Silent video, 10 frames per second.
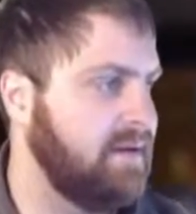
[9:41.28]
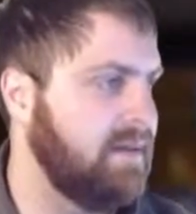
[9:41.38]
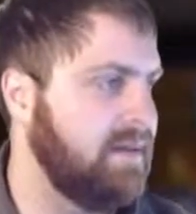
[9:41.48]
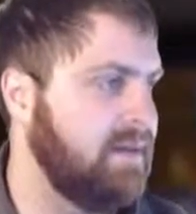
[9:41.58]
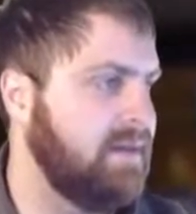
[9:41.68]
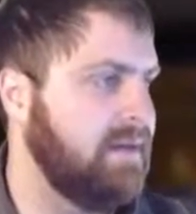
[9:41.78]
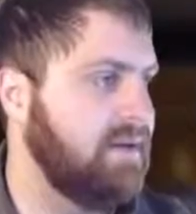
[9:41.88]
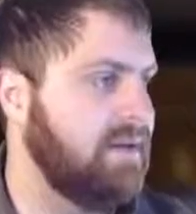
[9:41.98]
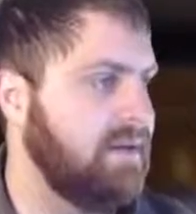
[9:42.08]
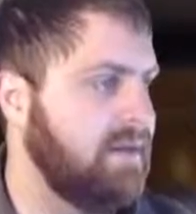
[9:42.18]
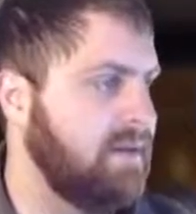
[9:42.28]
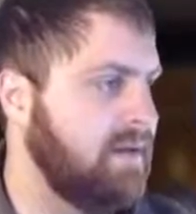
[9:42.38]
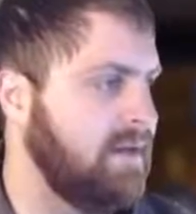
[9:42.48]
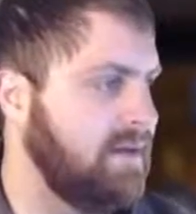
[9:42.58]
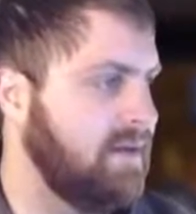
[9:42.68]

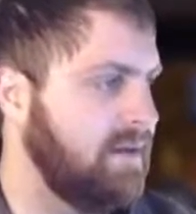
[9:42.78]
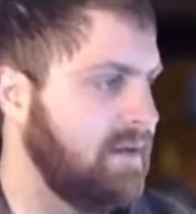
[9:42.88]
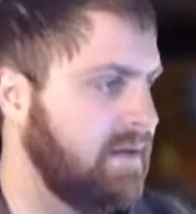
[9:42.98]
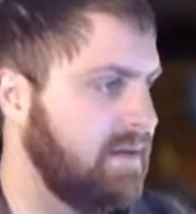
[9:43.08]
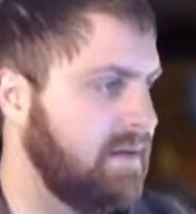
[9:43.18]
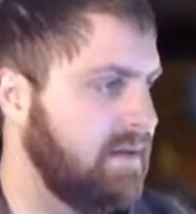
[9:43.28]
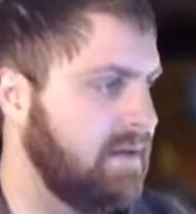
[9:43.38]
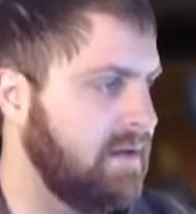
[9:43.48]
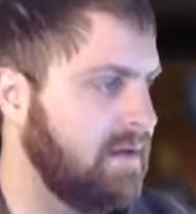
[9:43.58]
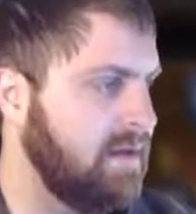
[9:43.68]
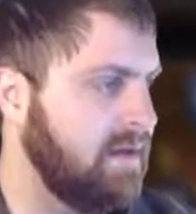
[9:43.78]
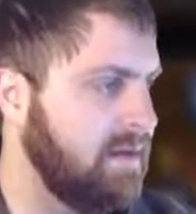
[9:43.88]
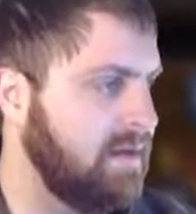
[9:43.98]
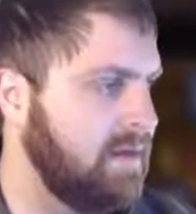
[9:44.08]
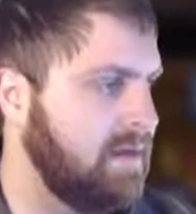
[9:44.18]

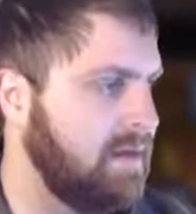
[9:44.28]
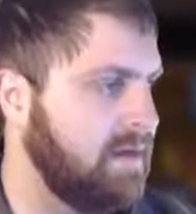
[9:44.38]
No one is speaking in this clip.